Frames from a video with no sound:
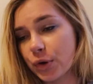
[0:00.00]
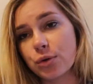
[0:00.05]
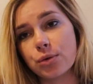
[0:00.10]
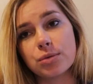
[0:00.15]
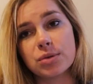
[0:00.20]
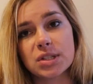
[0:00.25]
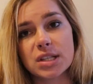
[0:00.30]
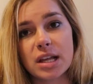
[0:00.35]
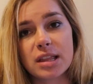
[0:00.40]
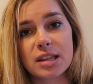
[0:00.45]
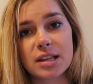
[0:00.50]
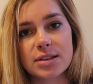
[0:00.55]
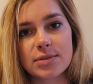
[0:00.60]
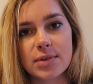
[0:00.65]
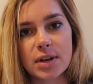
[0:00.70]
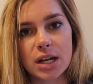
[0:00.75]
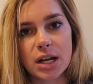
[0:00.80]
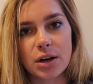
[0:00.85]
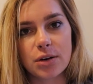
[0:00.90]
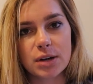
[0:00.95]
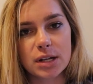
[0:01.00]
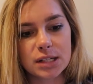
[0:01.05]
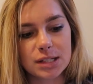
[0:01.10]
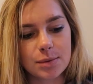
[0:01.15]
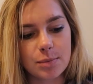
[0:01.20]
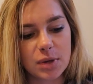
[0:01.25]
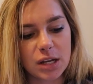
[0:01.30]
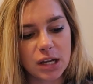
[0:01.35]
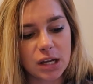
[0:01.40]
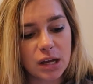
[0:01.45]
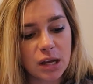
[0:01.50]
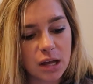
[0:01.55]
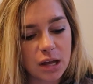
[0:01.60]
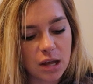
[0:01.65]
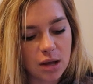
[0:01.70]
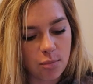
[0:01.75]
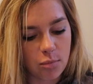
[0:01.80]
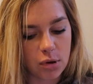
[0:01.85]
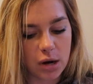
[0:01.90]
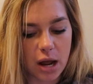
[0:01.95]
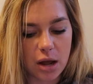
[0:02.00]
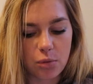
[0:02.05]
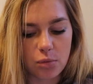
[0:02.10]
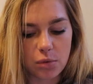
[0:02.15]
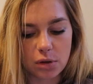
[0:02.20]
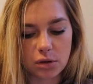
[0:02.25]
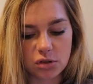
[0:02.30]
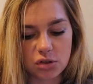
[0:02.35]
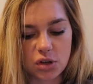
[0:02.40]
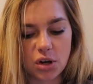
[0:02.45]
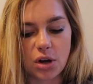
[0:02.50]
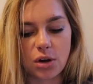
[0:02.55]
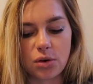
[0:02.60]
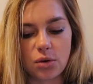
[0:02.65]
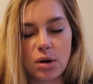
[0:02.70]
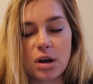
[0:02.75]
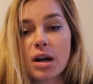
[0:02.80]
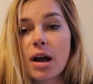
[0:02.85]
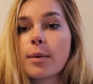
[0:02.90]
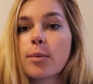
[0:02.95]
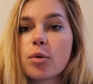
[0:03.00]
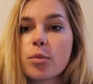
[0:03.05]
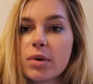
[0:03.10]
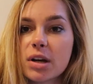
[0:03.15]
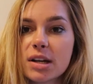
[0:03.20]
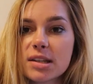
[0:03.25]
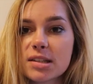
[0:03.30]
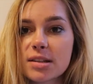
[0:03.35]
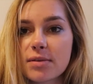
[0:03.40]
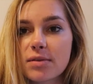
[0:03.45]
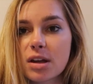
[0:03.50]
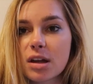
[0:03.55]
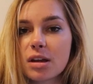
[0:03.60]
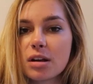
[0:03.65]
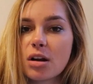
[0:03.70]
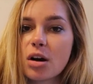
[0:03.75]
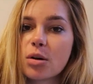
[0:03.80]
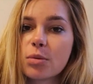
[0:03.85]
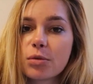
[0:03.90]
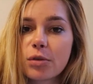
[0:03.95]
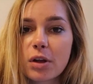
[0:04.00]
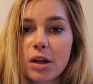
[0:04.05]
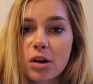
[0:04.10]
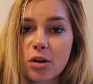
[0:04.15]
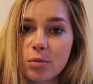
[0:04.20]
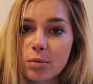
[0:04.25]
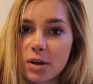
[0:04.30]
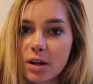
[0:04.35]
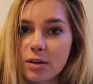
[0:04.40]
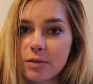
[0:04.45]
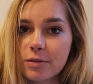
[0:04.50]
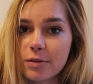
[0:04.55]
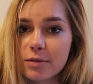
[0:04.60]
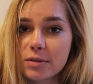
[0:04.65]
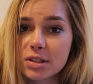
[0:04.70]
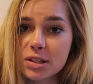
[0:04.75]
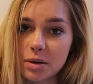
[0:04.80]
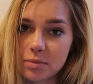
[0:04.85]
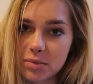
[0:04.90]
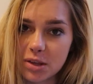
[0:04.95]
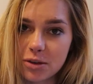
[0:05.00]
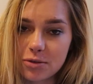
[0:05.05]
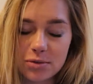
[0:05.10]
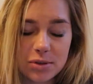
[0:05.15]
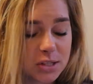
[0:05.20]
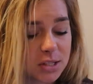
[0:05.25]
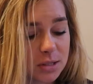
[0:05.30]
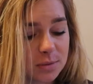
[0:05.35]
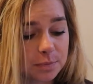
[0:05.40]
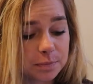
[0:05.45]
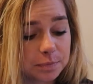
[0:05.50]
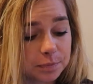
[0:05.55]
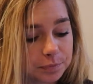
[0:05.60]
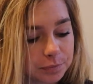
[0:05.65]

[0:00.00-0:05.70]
who sent this video in to me, but I will show a couple minutes of it and hopefully it'll be of some use.